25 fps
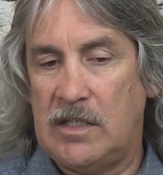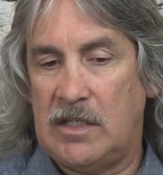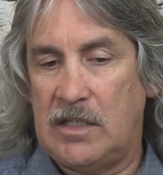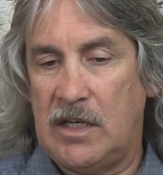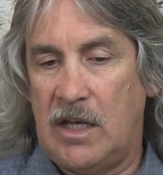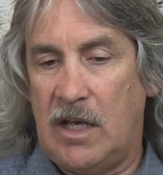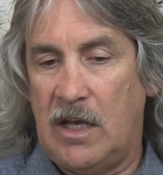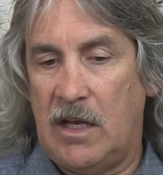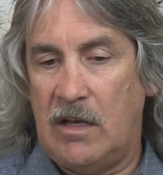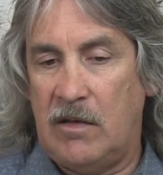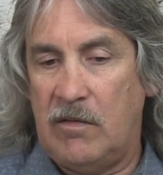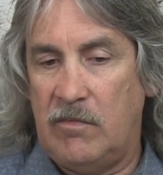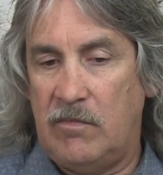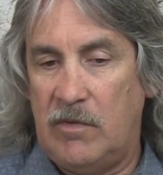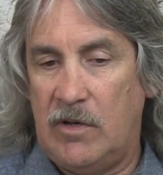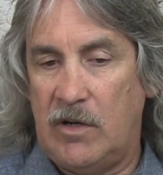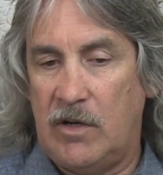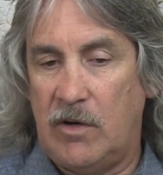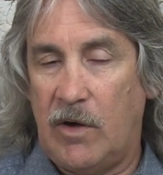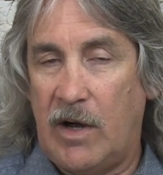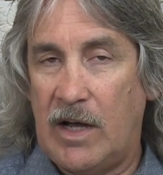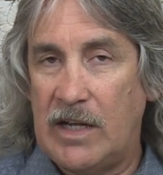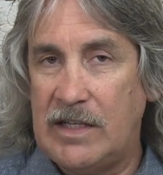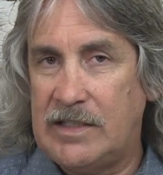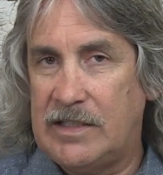
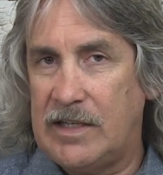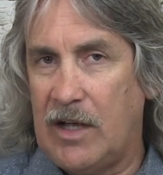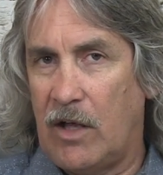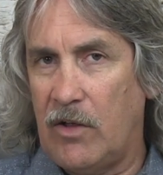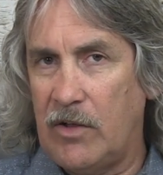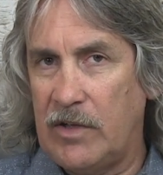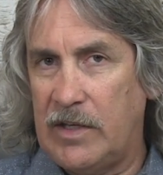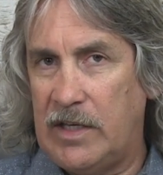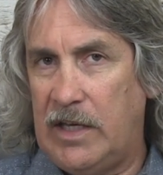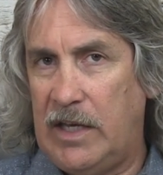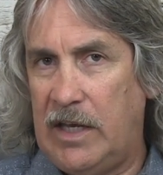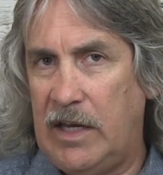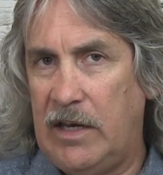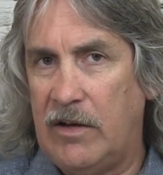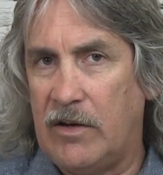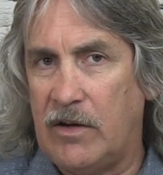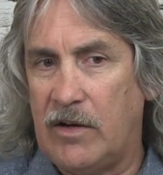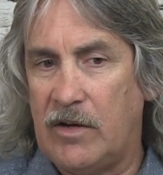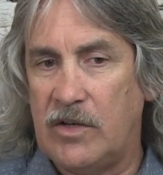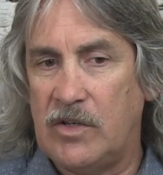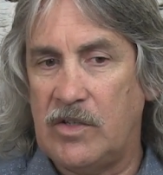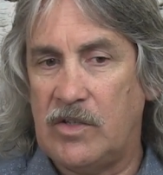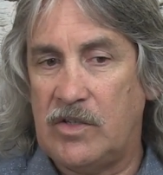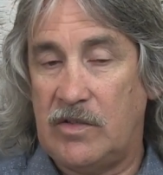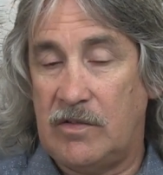adult
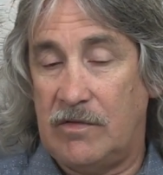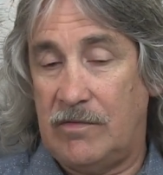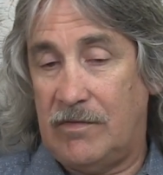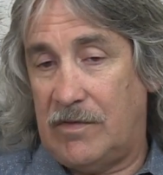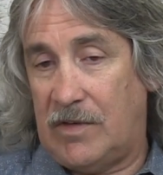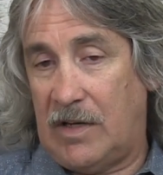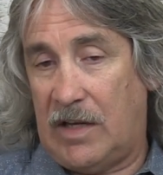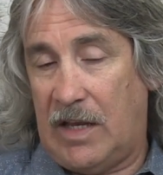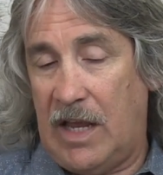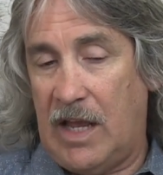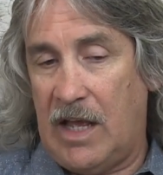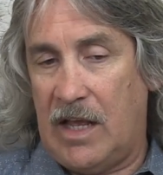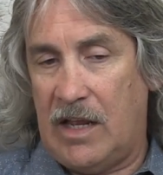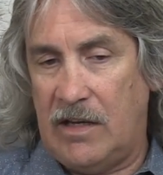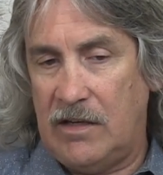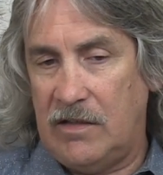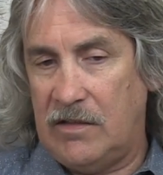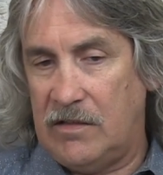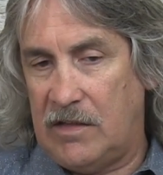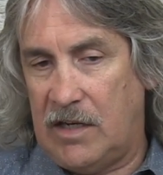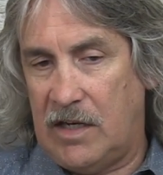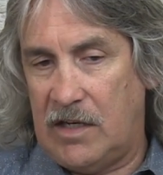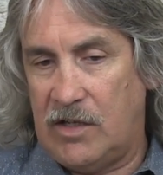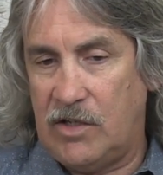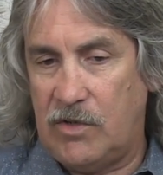years,
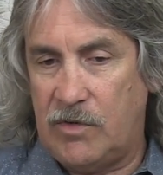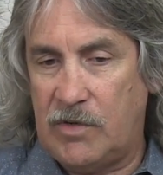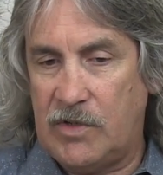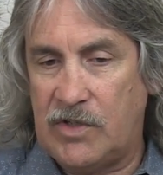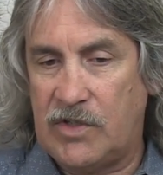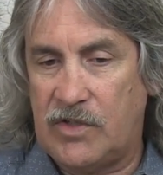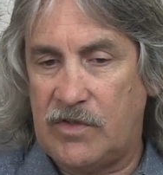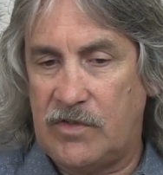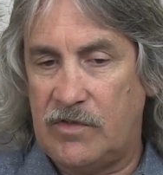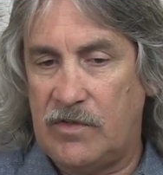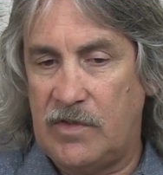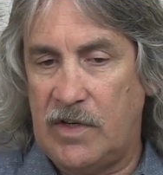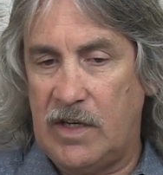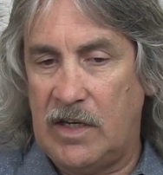again into his